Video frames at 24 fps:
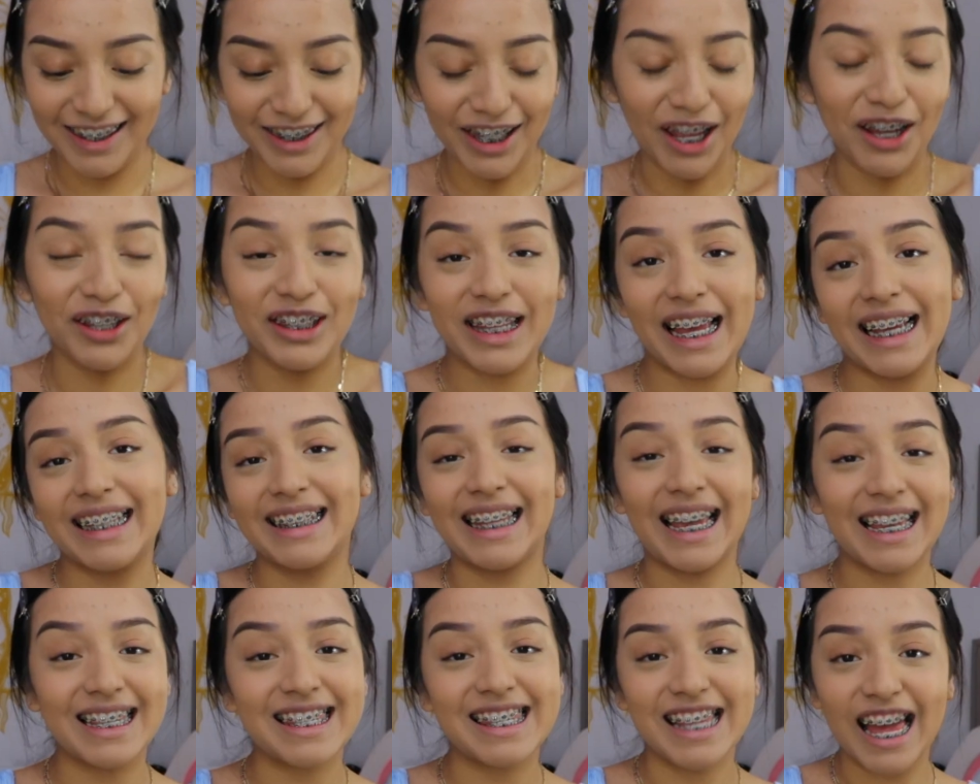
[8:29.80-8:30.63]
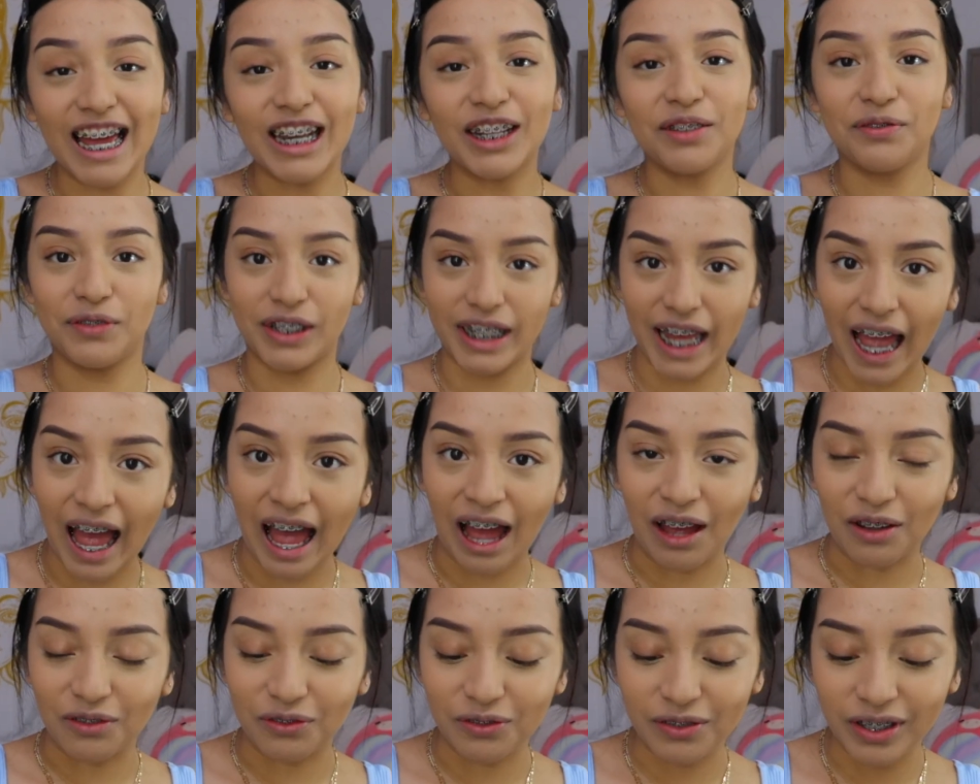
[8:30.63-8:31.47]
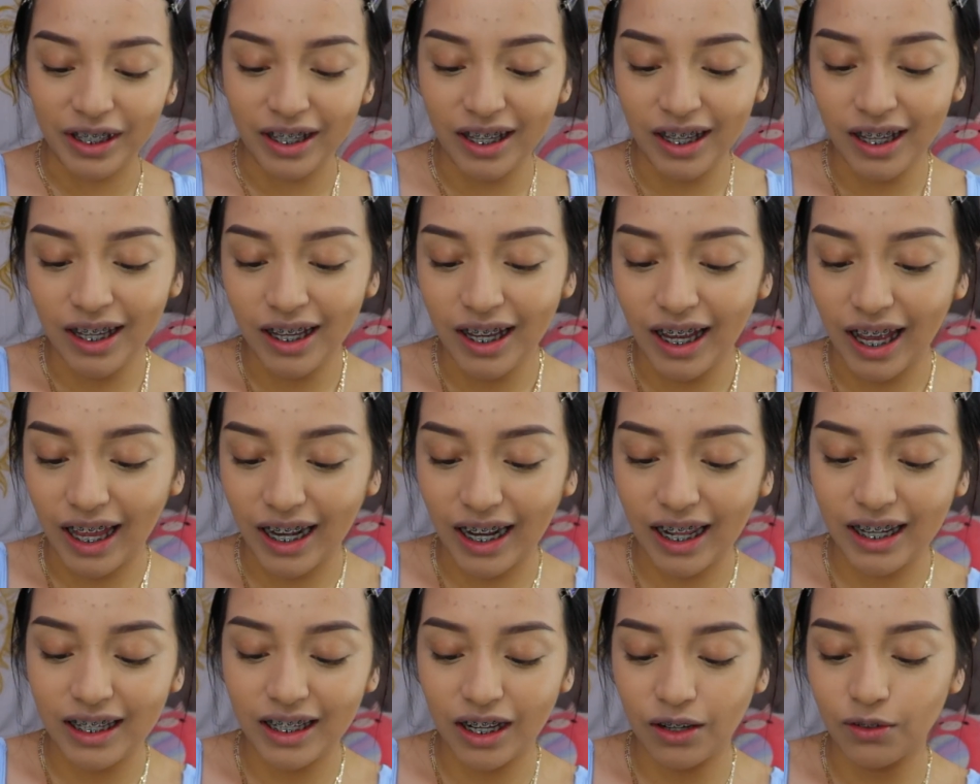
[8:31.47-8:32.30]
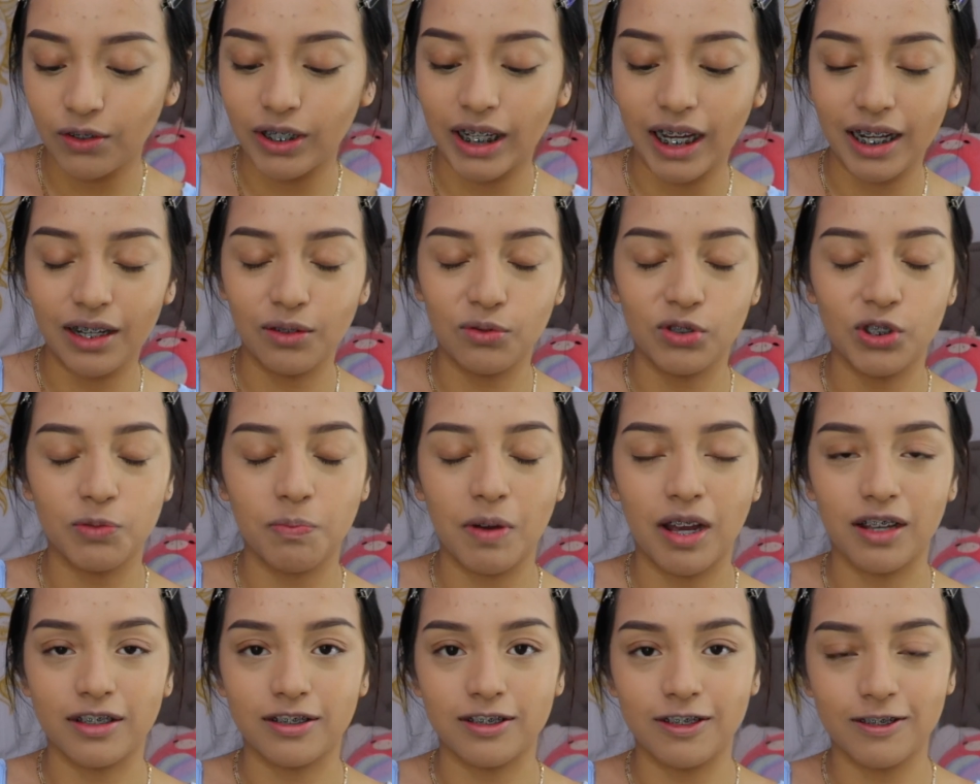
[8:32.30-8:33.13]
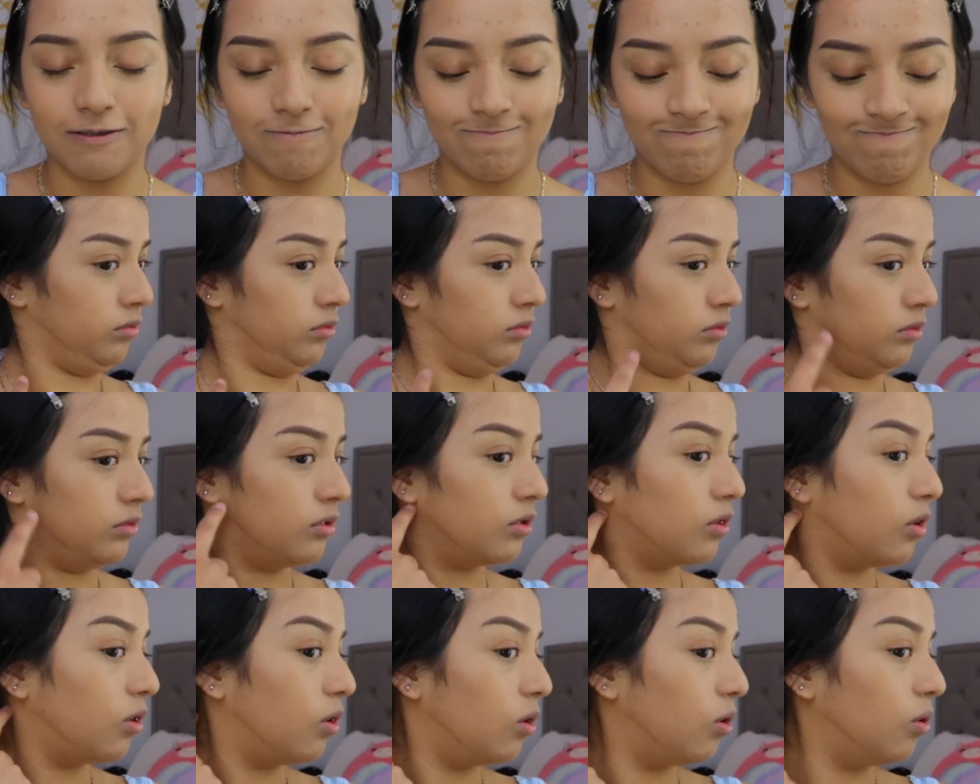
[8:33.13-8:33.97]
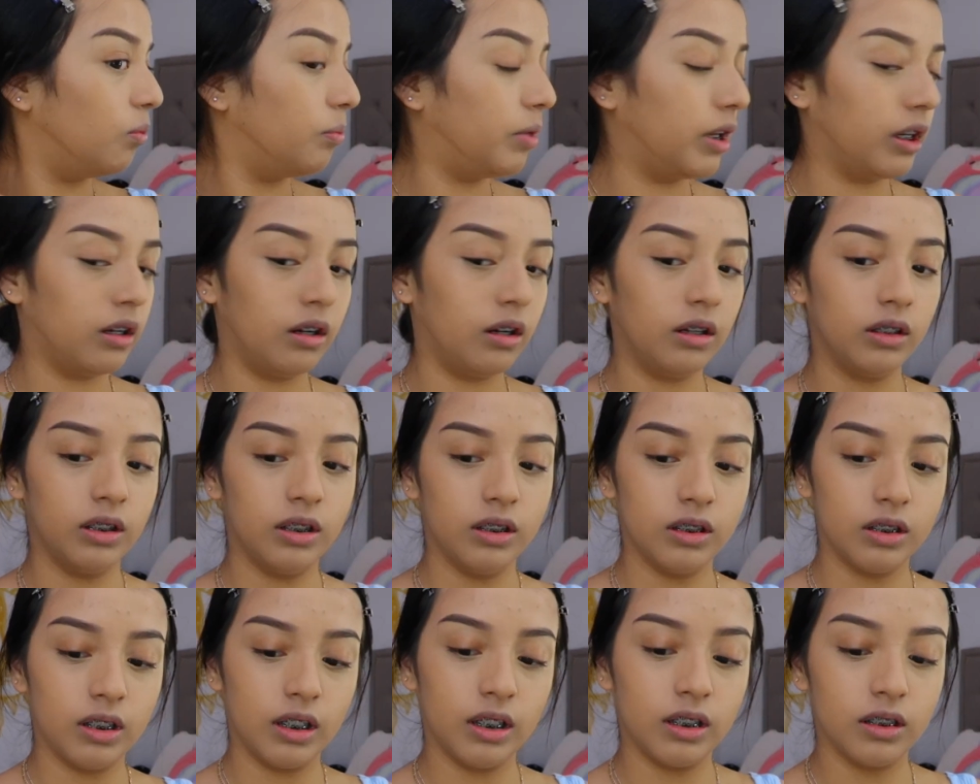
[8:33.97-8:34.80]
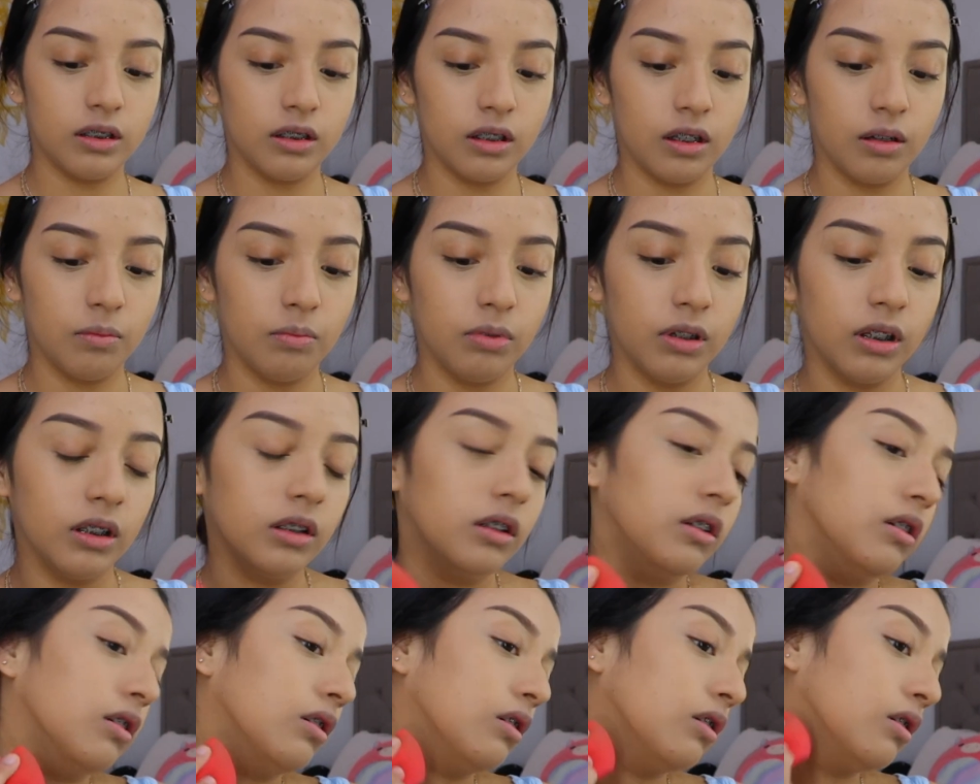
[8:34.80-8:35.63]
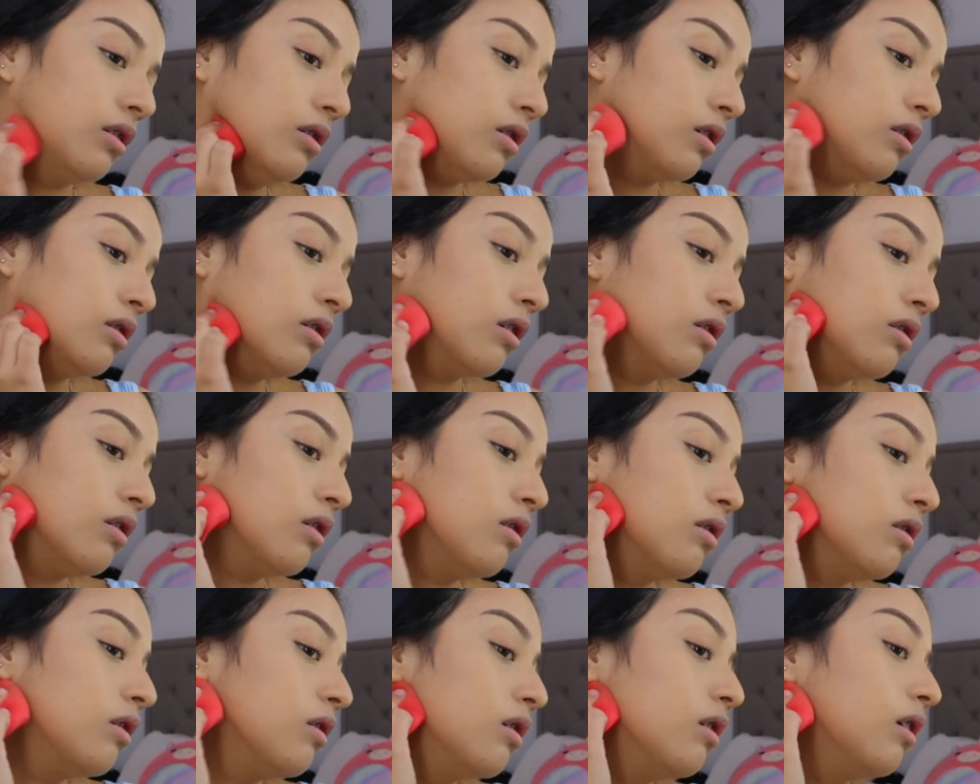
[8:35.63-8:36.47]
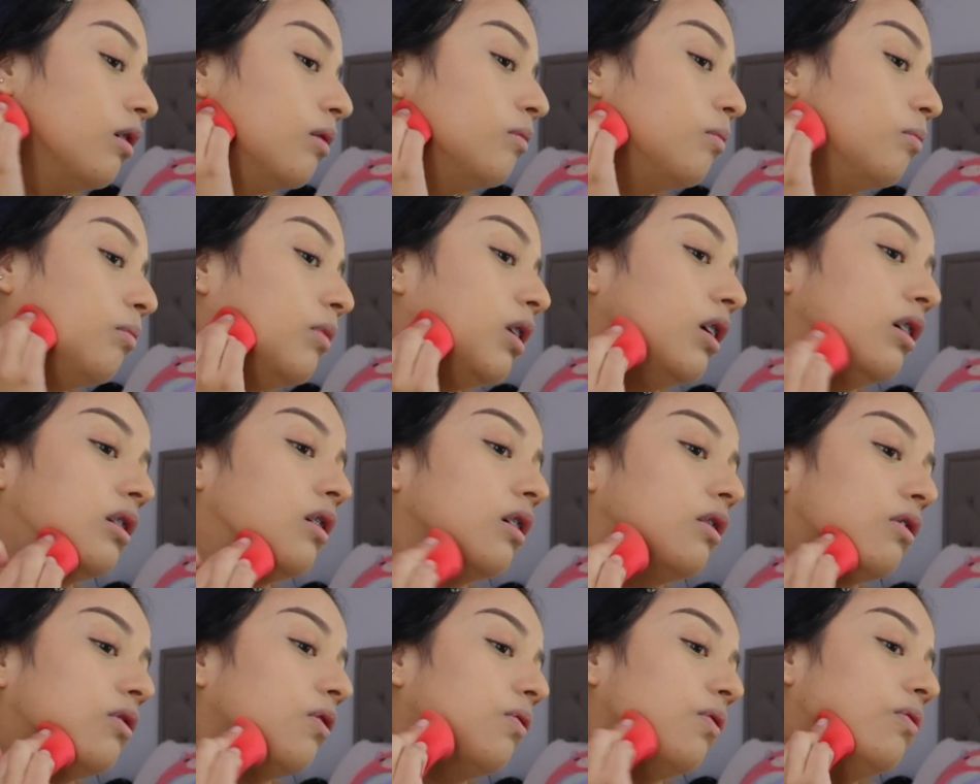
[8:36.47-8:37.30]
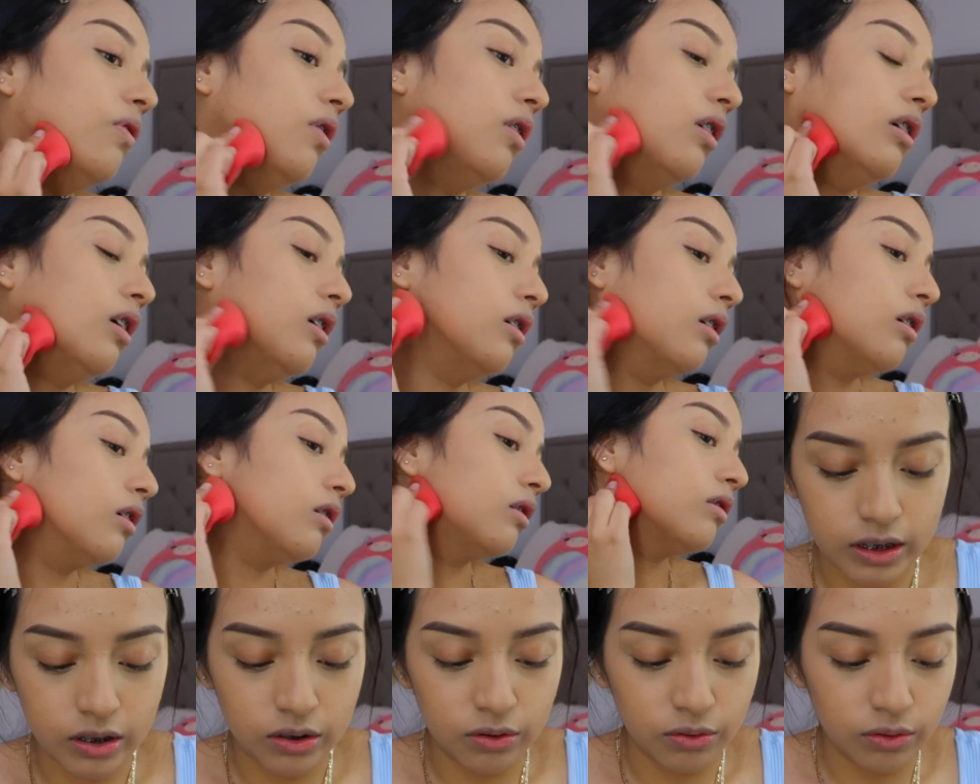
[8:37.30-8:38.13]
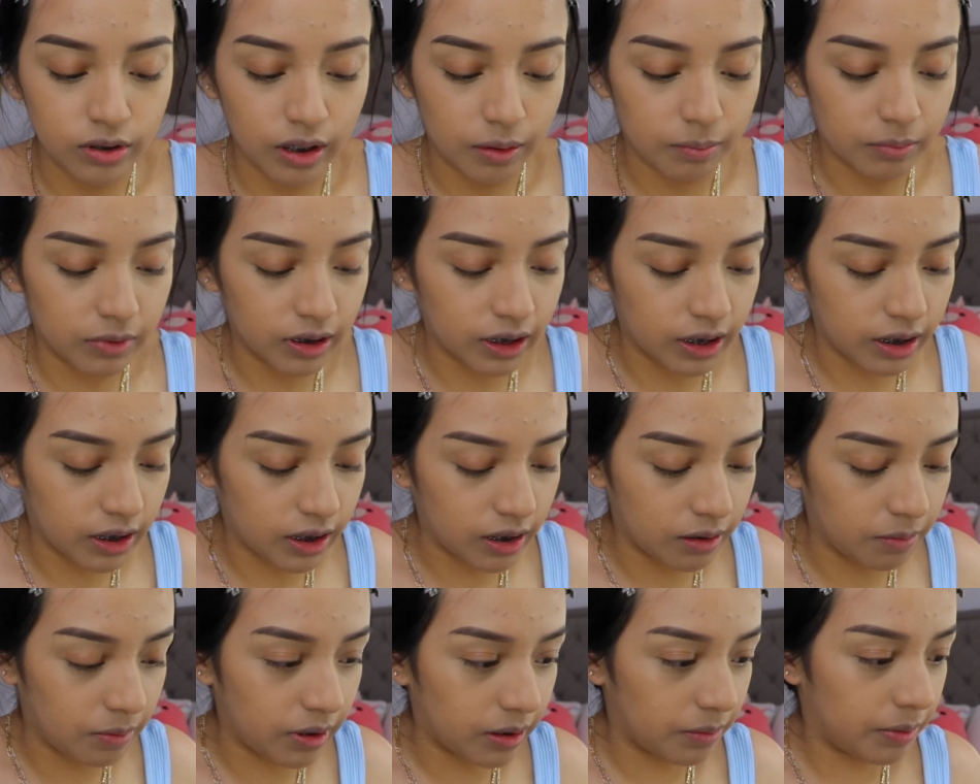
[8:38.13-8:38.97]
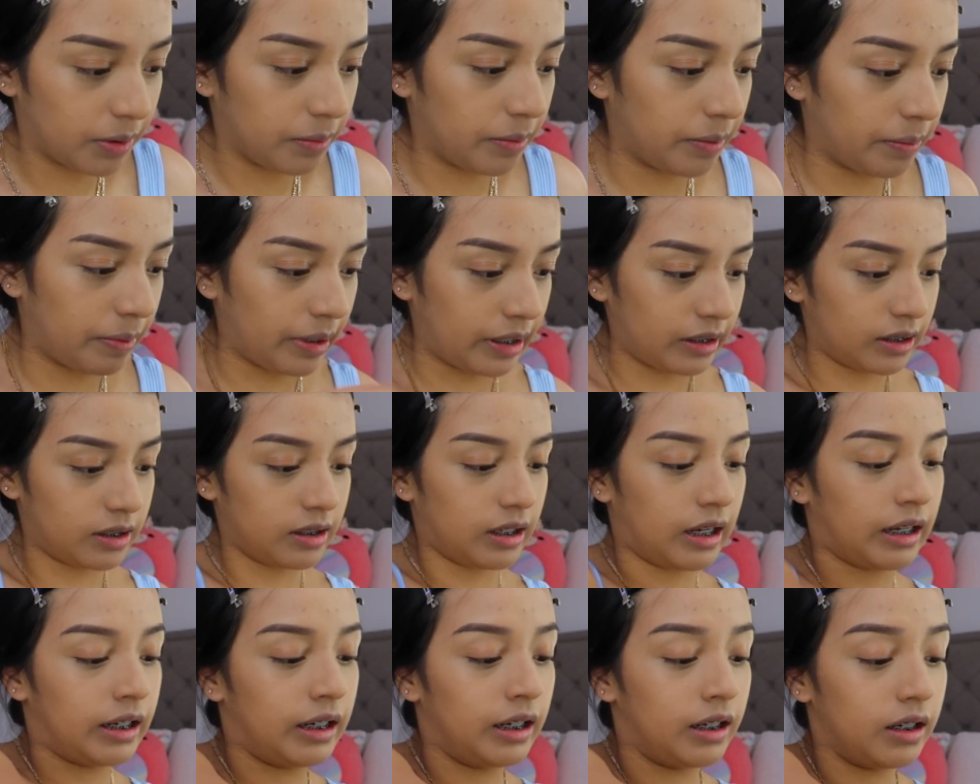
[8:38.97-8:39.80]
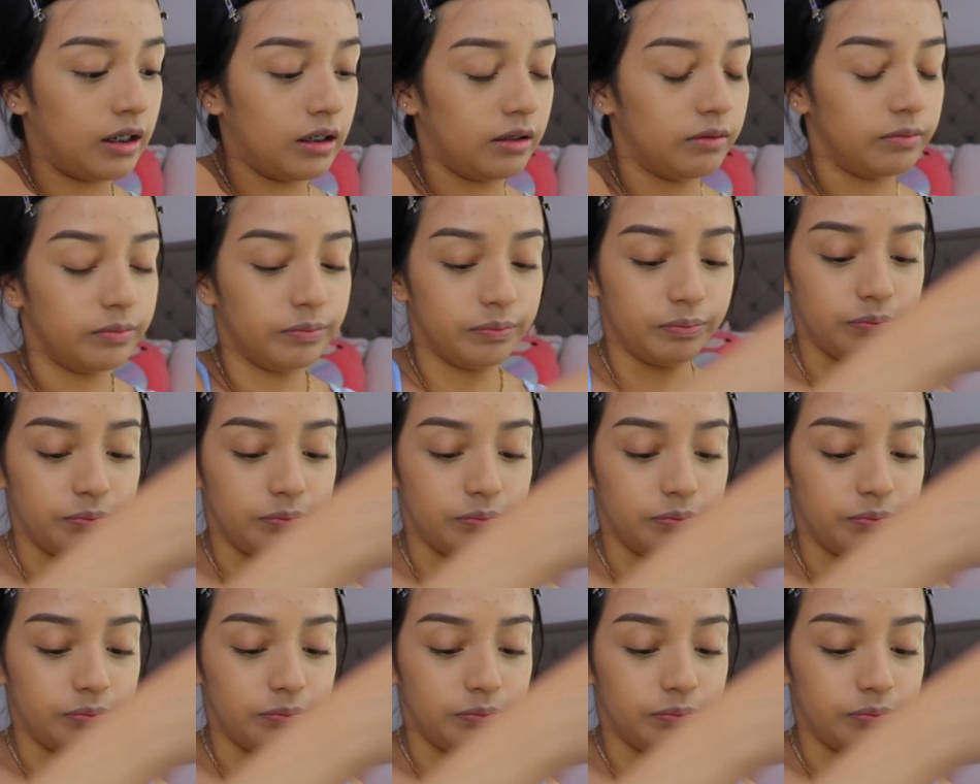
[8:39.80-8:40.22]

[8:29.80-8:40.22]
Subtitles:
No, like, that's not even half. And I never get a response. Oh my god, this side's not blending. Me as fuck. Dude, I'm literally about to pee my pants. I need to